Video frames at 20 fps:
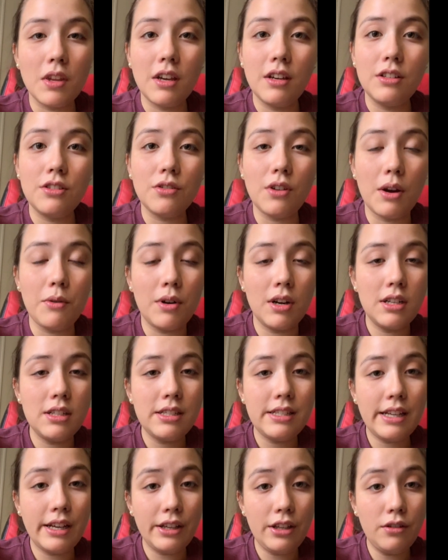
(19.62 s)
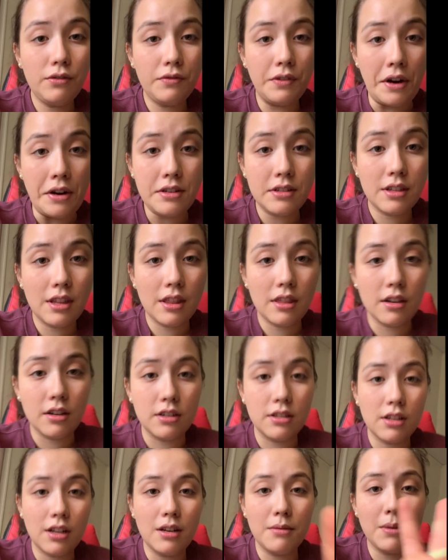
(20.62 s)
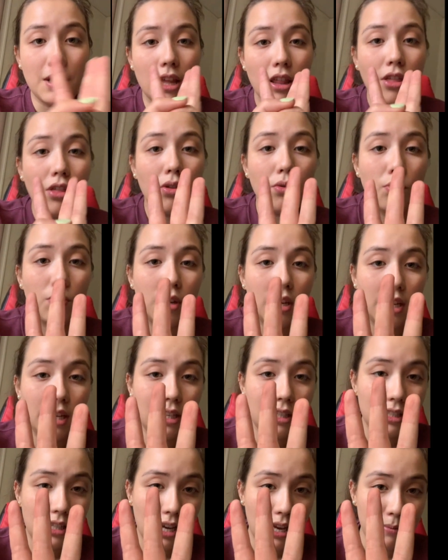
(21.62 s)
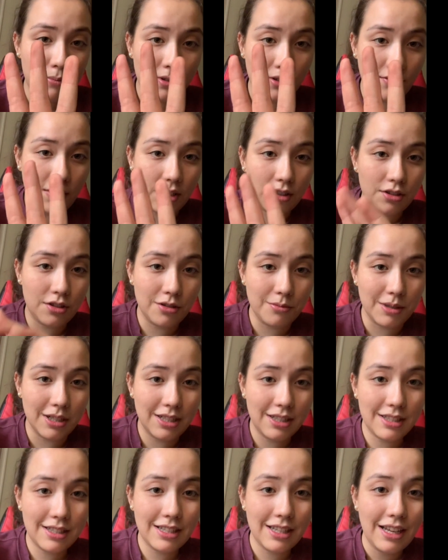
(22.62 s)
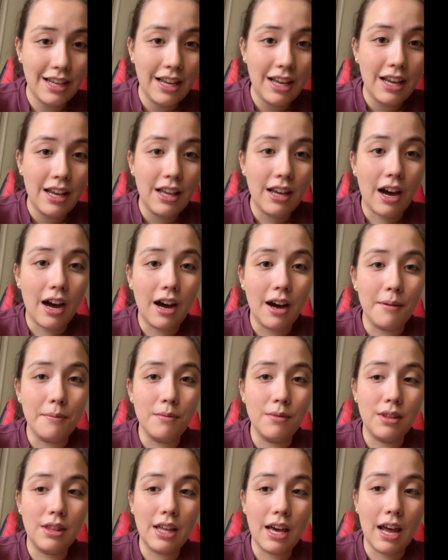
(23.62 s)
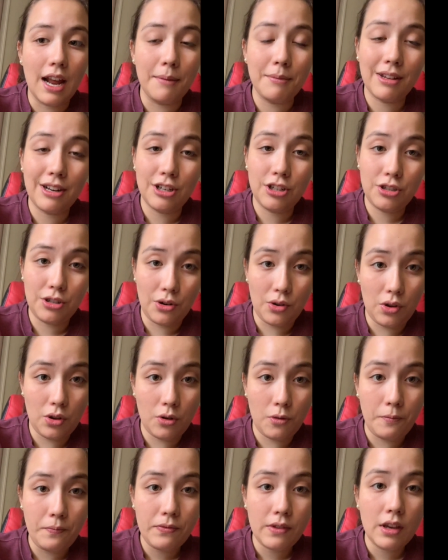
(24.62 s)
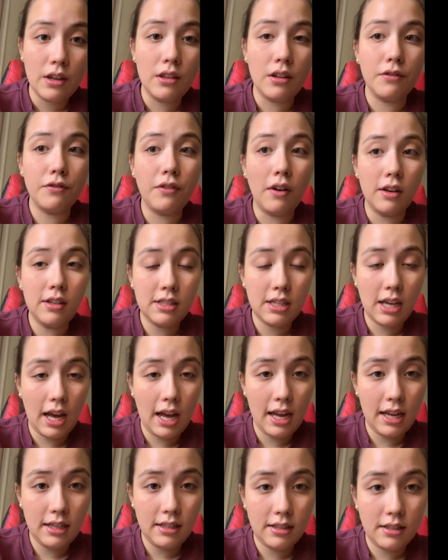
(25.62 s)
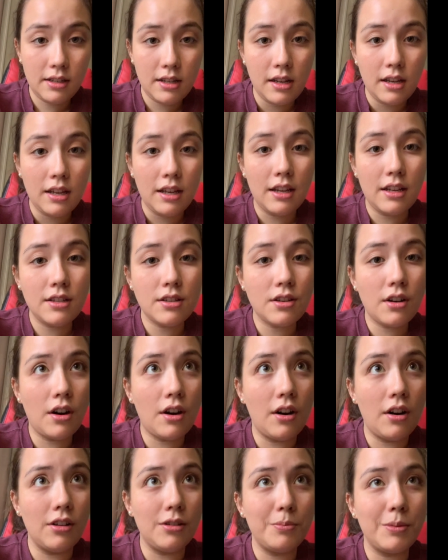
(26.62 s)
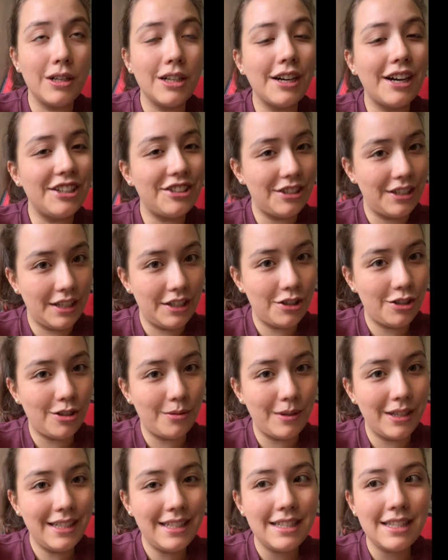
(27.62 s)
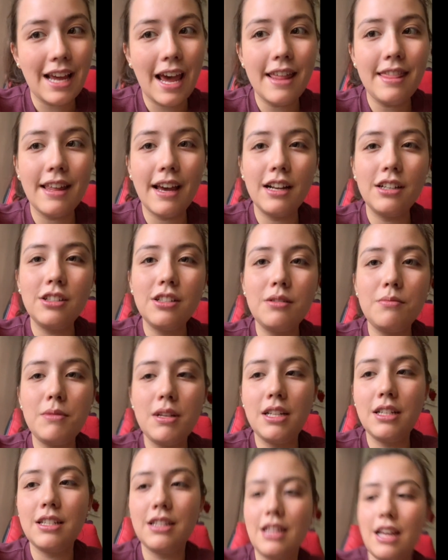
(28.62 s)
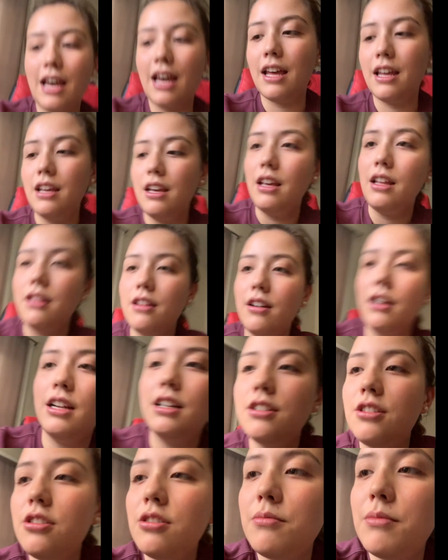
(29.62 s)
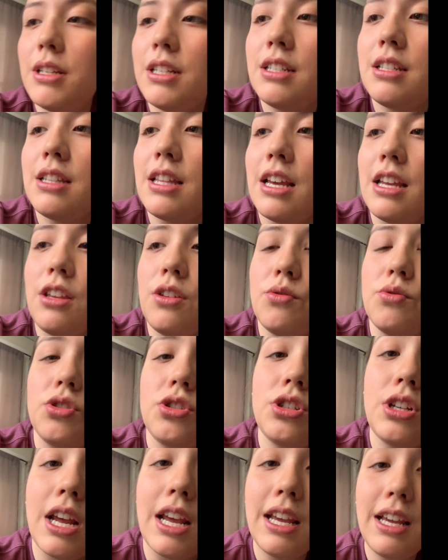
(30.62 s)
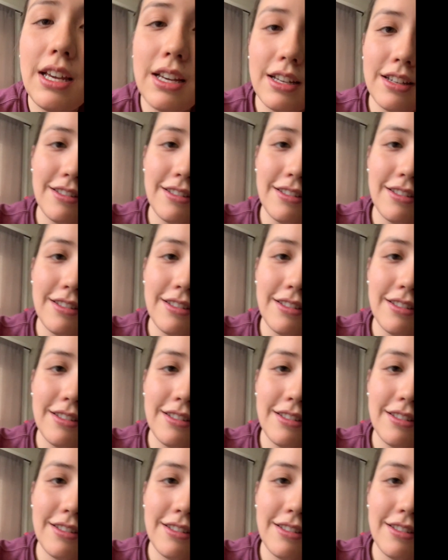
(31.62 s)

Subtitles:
So I wanted to tell you first that there's going to be 3 types of instruments that I'm going to show you. The first kind is called percussion instruments, and that just means that they're instruments that you shake,